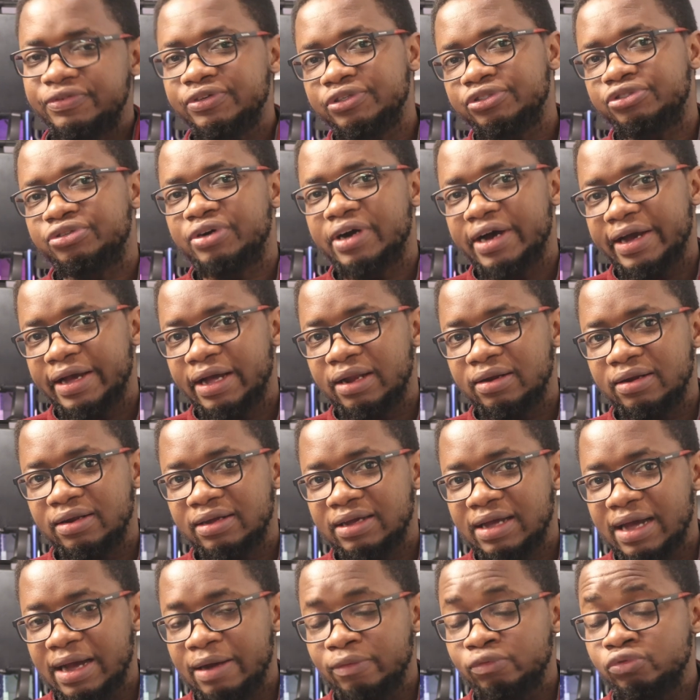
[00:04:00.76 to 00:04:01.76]
free trial
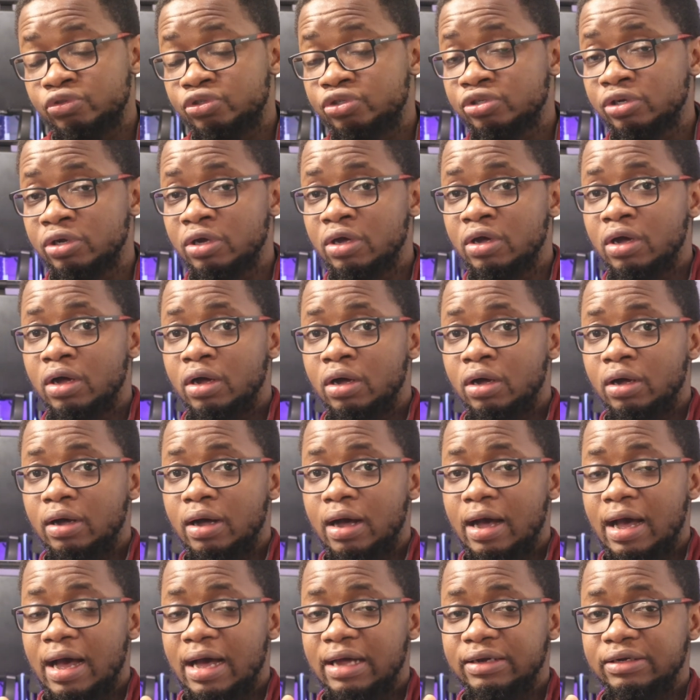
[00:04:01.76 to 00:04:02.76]
accounts.
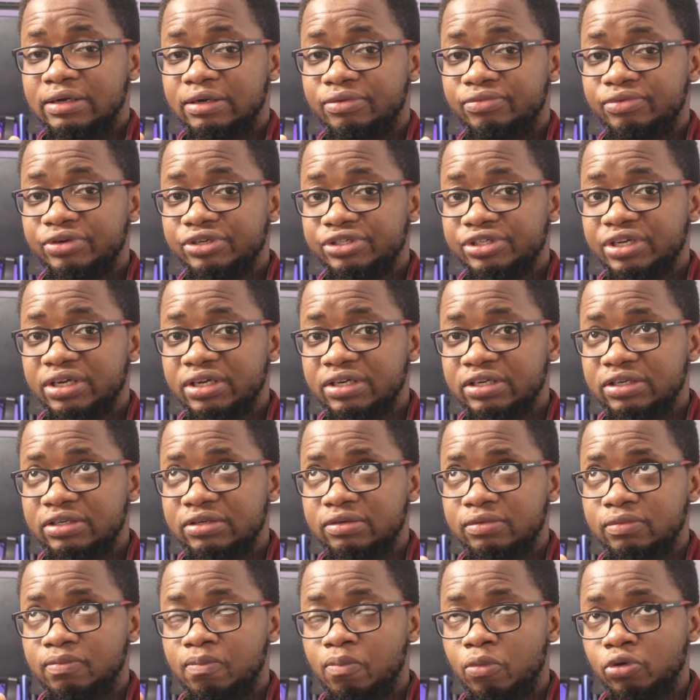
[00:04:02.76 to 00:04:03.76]
And the
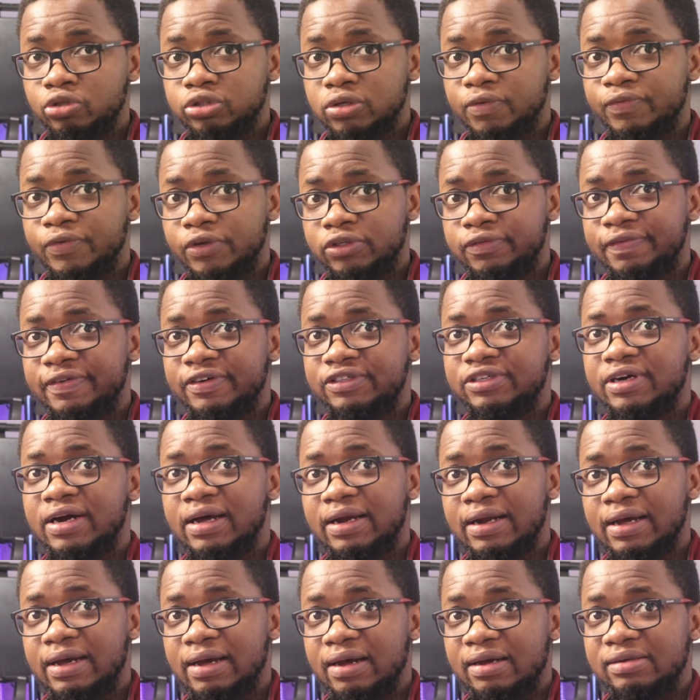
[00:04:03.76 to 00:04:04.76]
reason most of those free
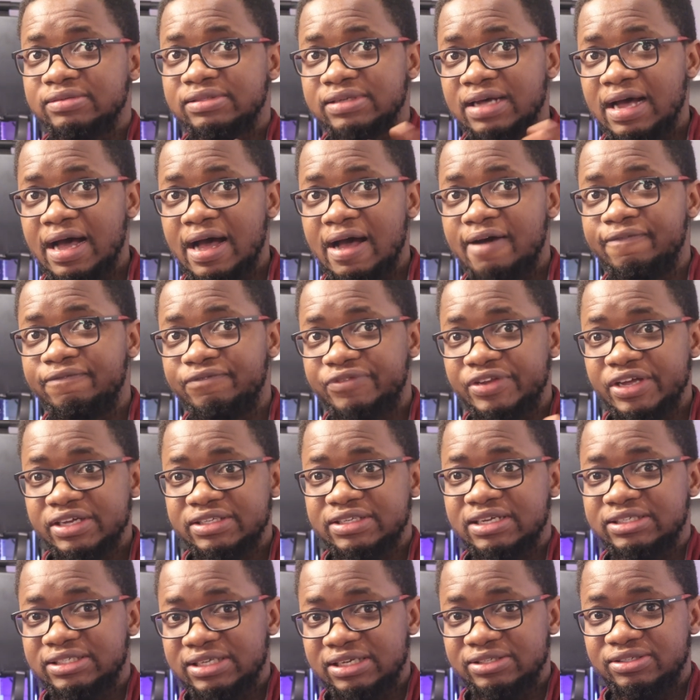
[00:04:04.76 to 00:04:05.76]
trial accounts have
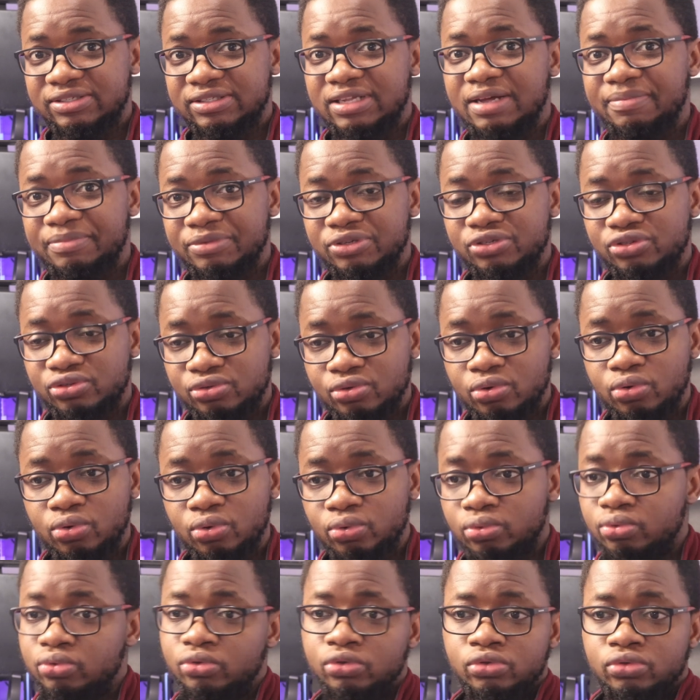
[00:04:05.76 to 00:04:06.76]
dates assigned to them is
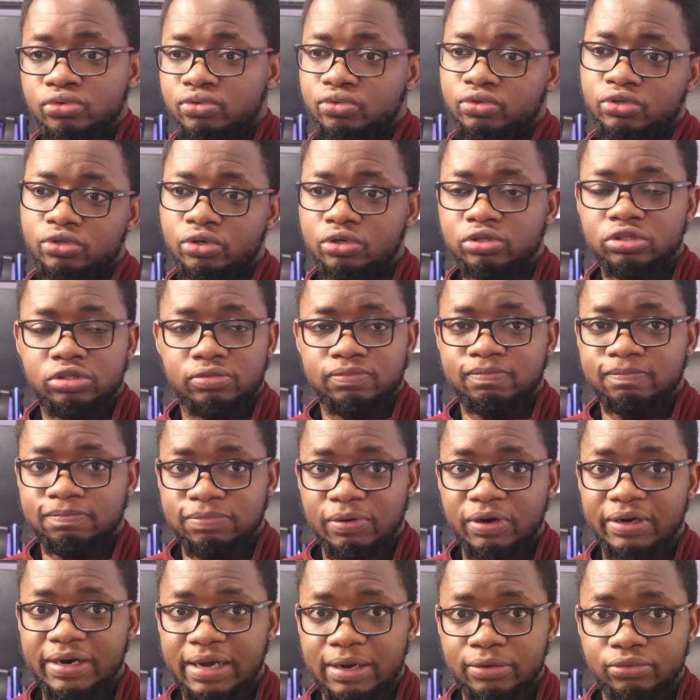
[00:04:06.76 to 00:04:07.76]
so you don't
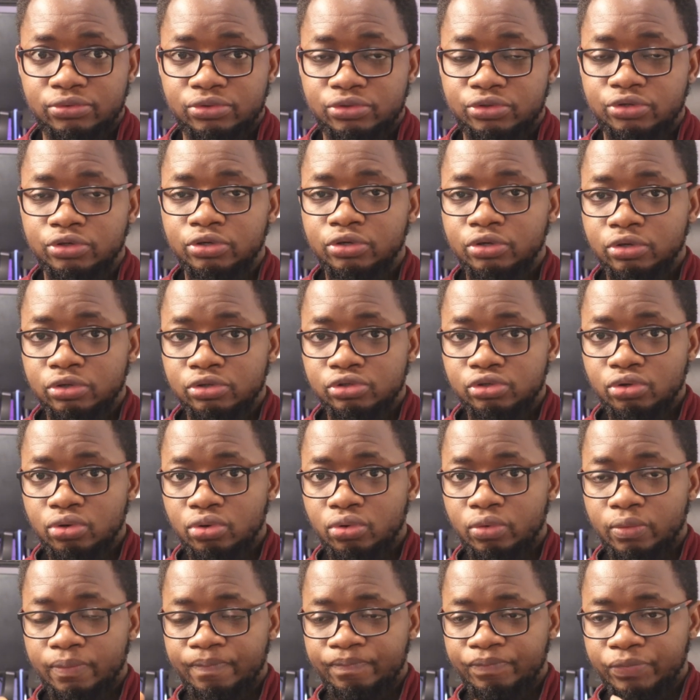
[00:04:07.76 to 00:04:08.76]
burn out.
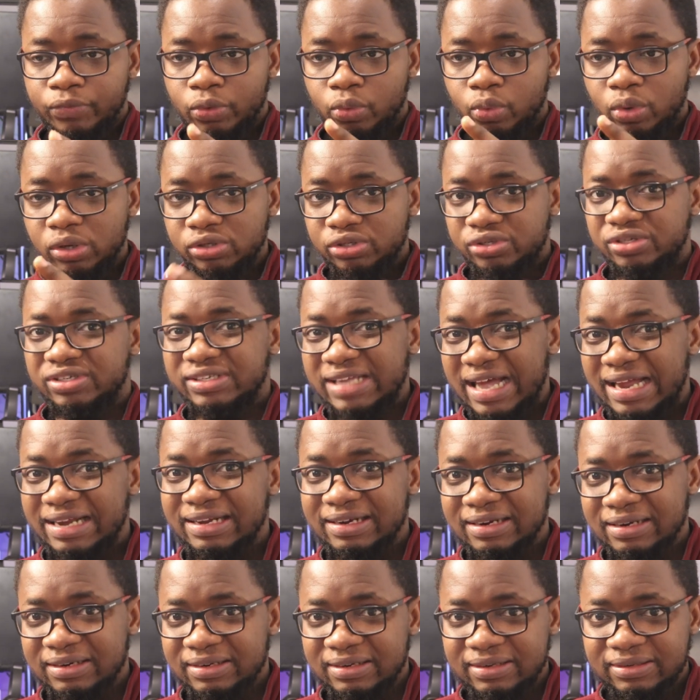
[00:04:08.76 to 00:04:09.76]
So once you start
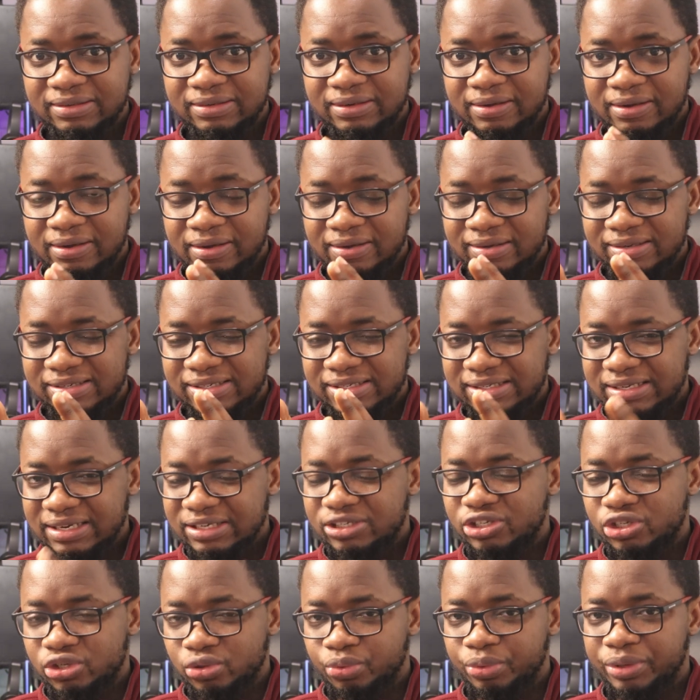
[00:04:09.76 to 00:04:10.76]
learning,
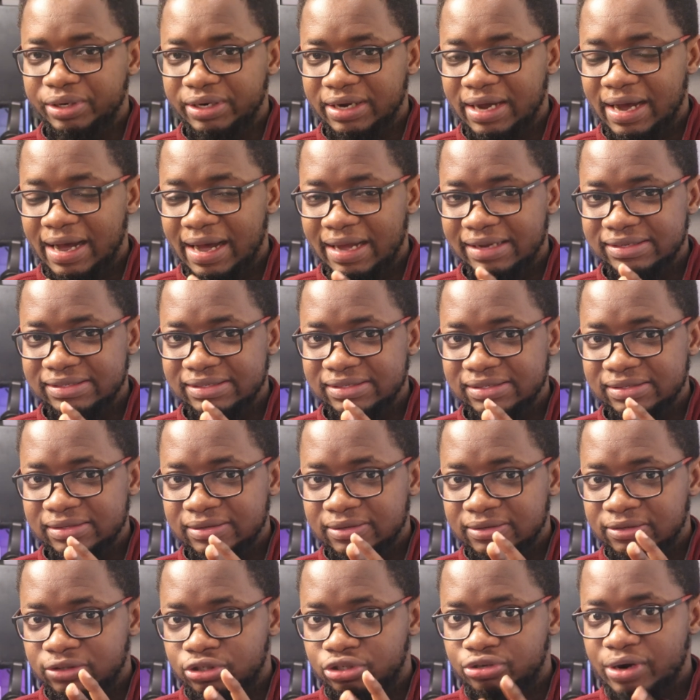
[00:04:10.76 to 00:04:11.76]
stick to it and
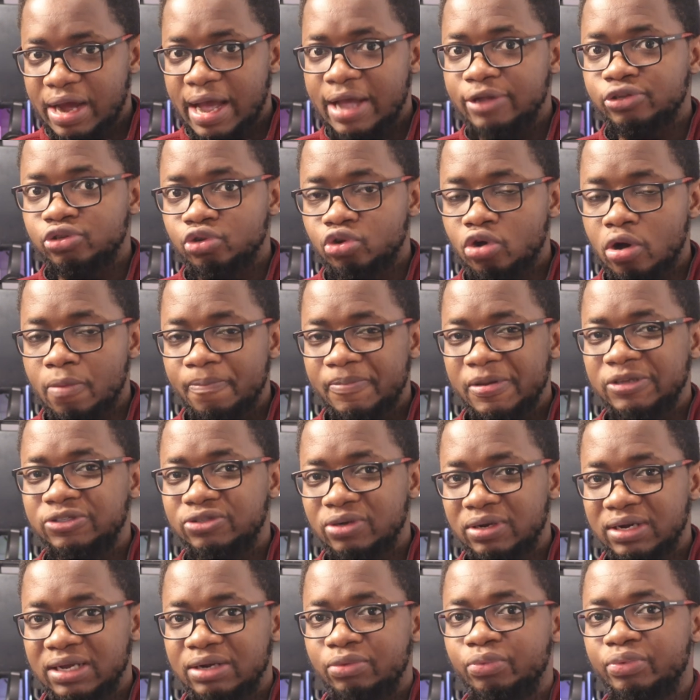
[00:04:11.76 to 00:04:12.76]
try to complete
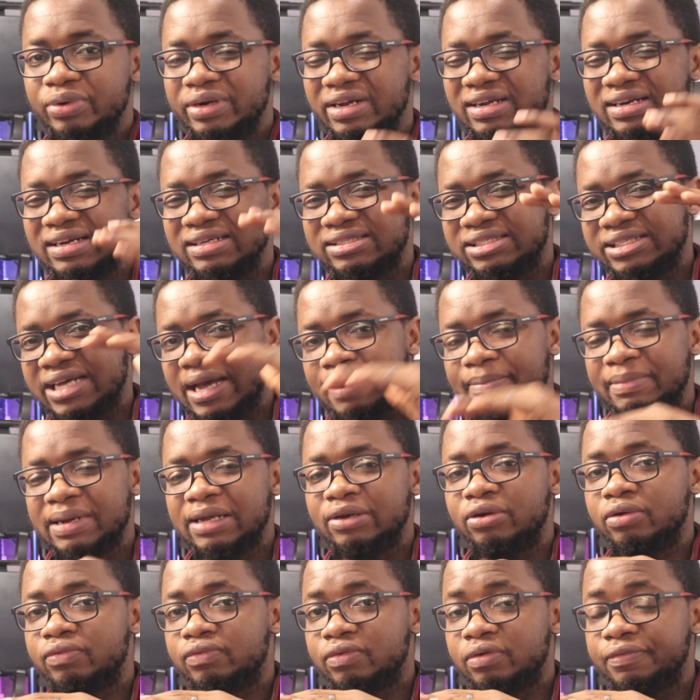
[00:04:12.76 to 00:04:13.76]
your learning within the
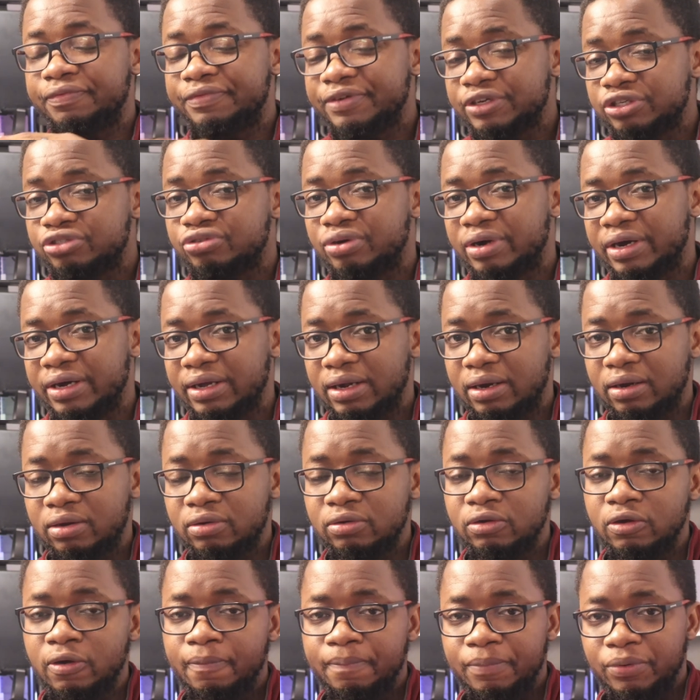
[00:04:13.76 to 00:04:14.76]
timeline of your free
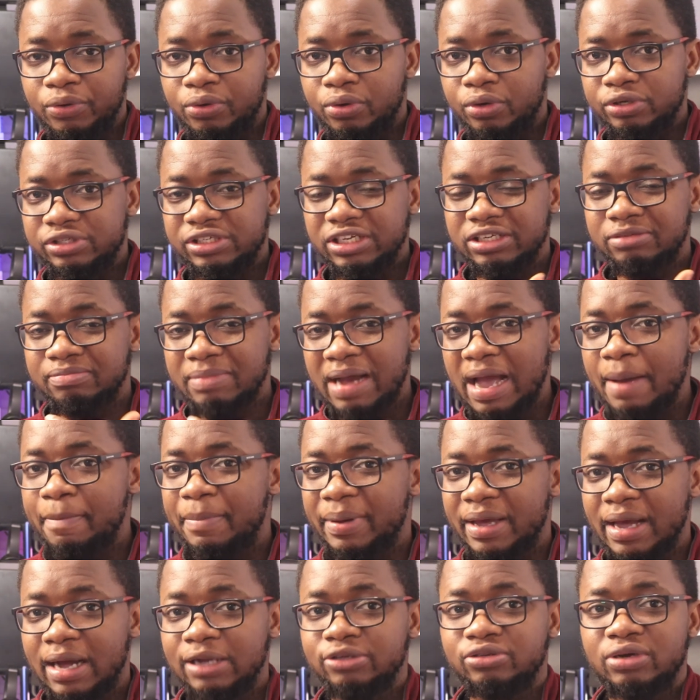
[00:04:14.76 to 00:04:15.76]
trial, because it might
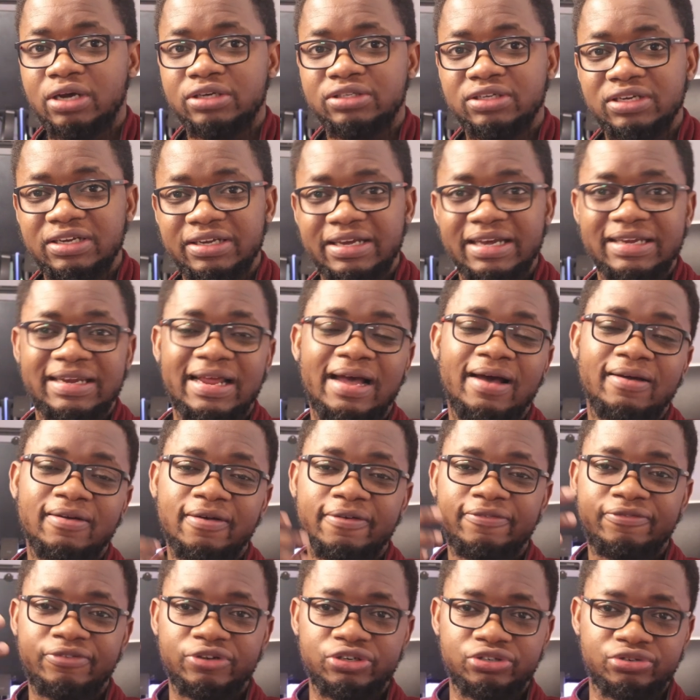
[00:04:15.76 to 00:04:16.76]
be hard to actually get out
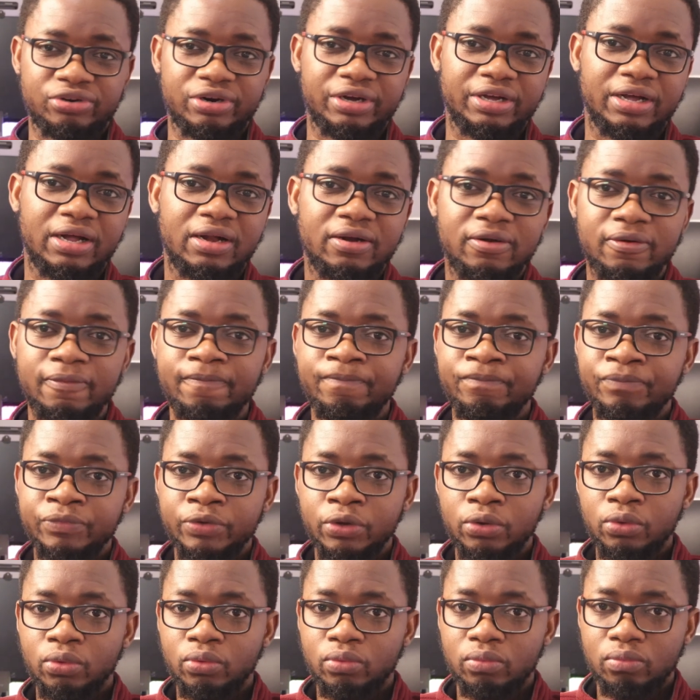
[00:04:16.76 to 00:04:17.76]
of free trial
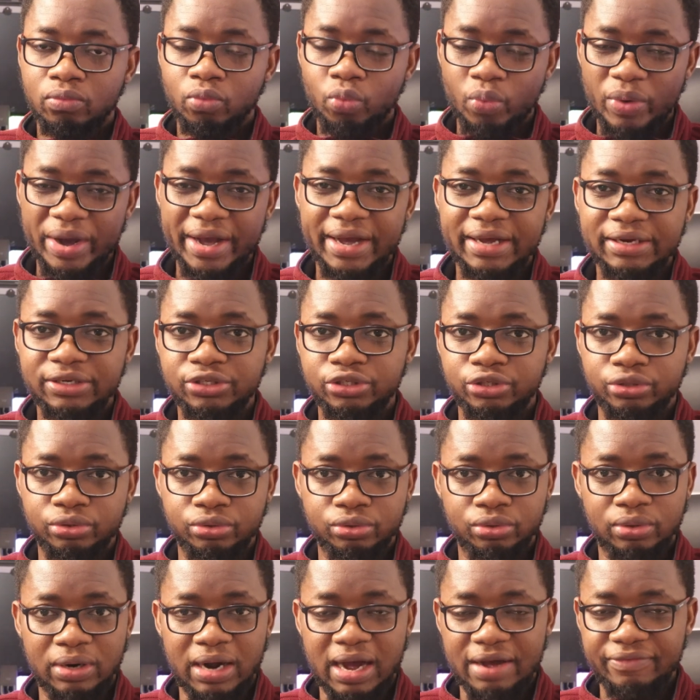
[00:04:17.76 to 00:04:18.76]
when
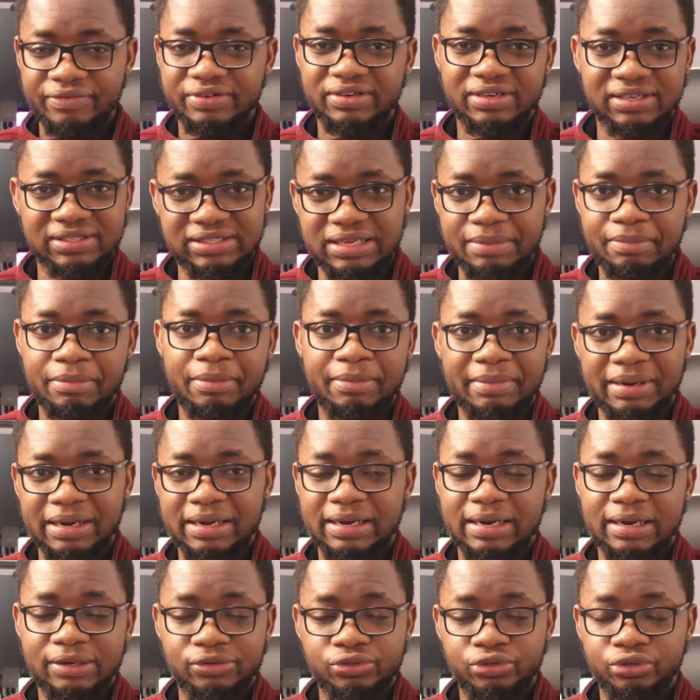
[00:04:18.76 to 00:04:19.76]
you're having the same email
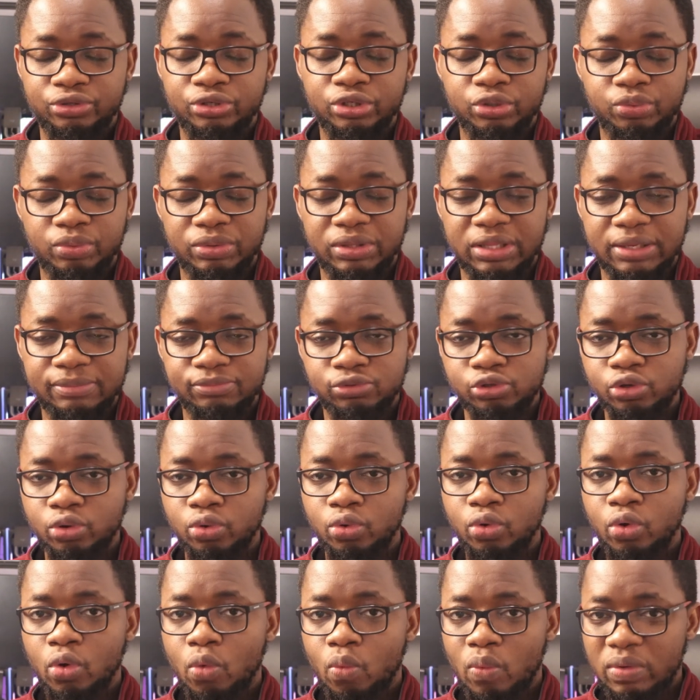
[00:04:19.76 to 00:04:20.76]
account to use with them.
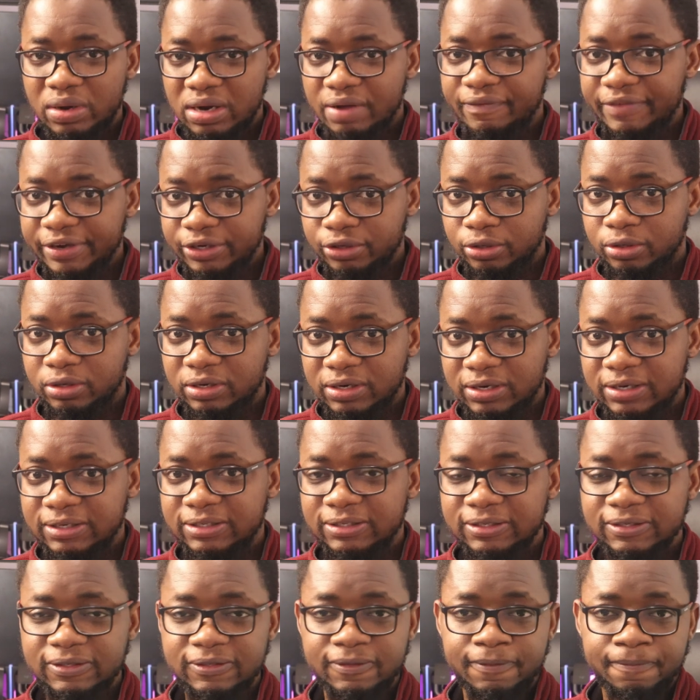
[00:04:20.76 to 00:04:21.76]
So whenever you're
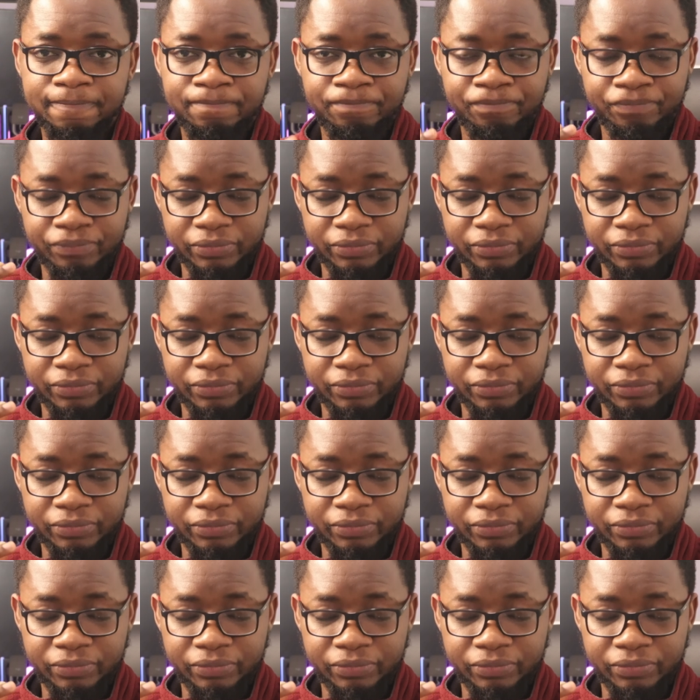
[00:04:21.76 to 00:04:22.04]
learning,